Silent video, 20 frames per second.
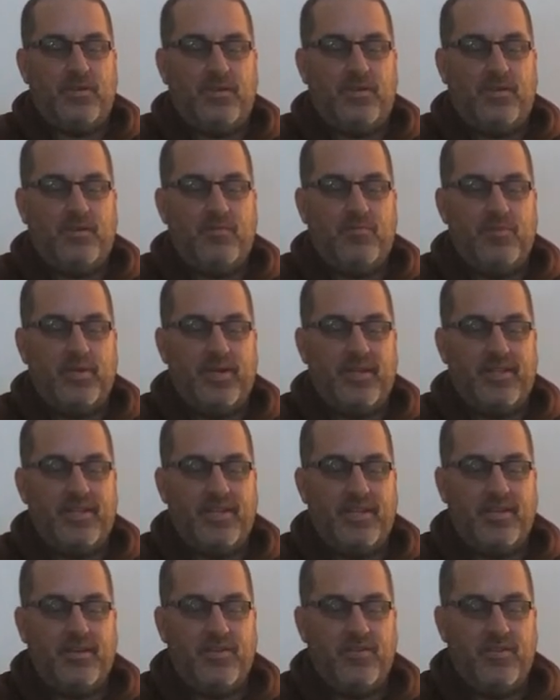And back
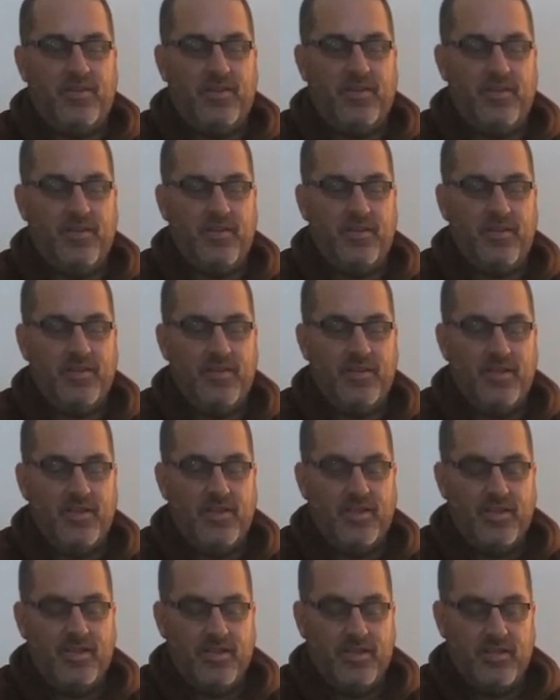down.
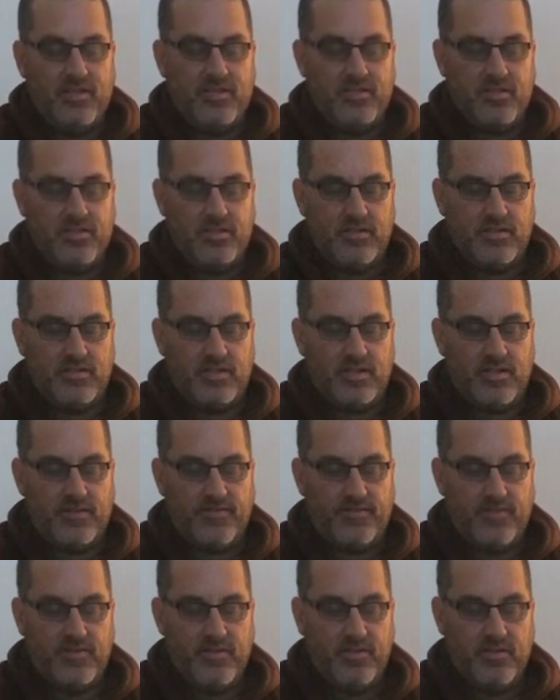It's a little
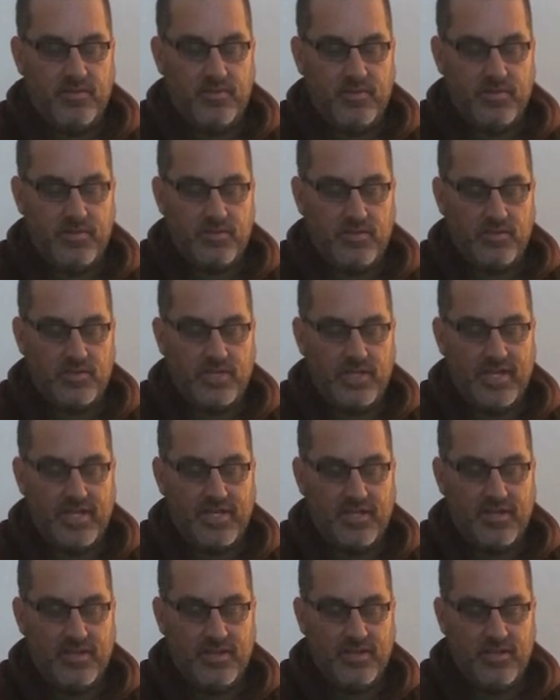tough, still
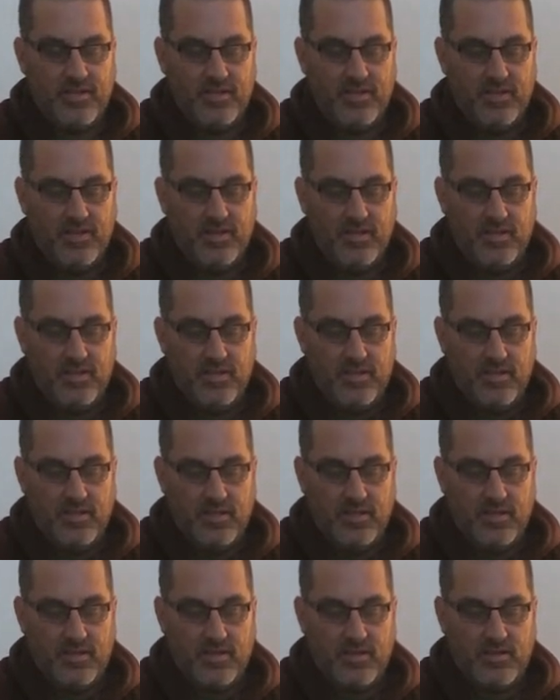shaking
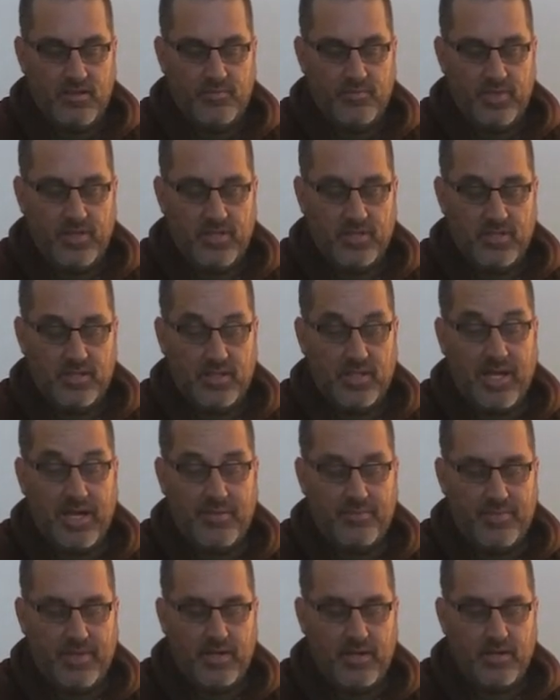um, but it's a
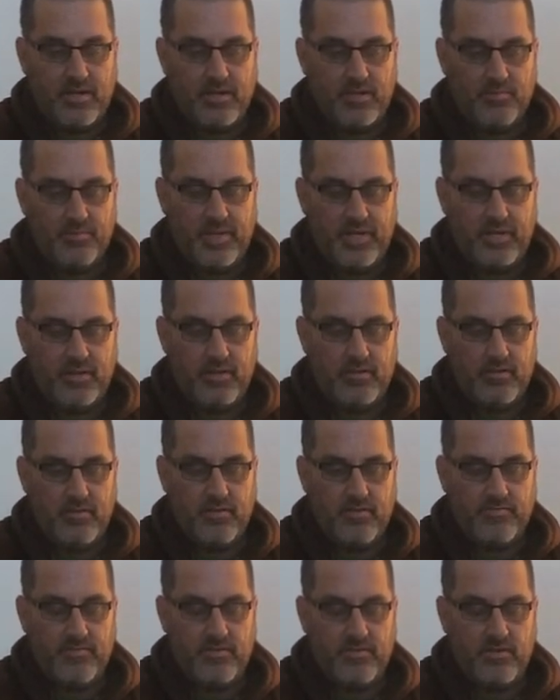lot better compared to
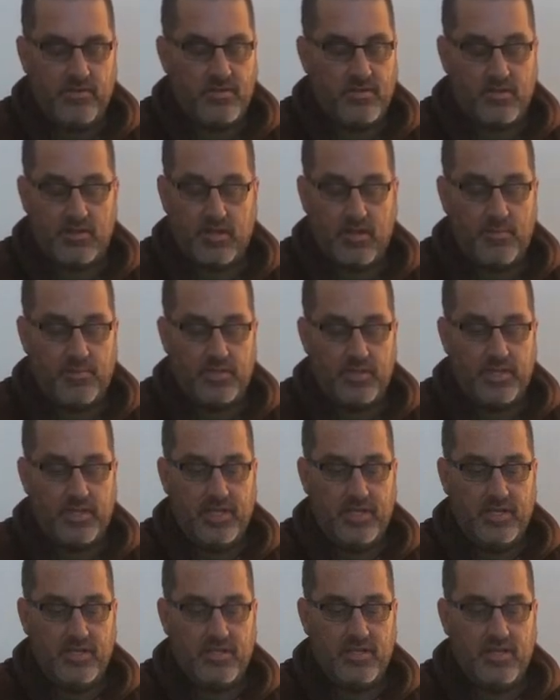the first couple of
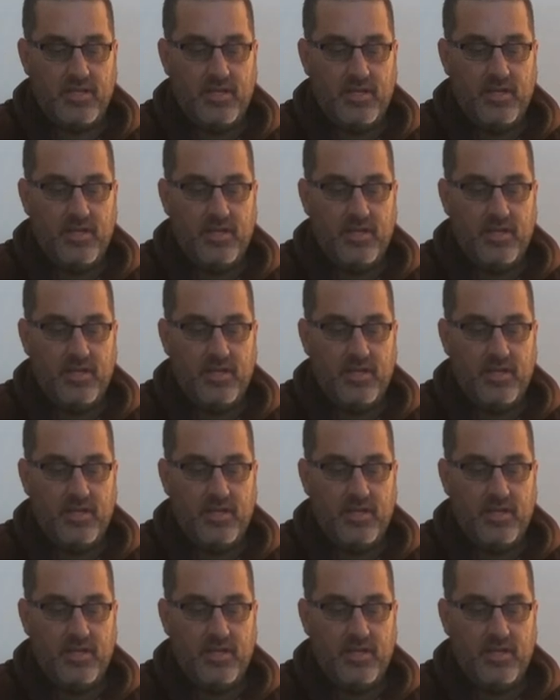days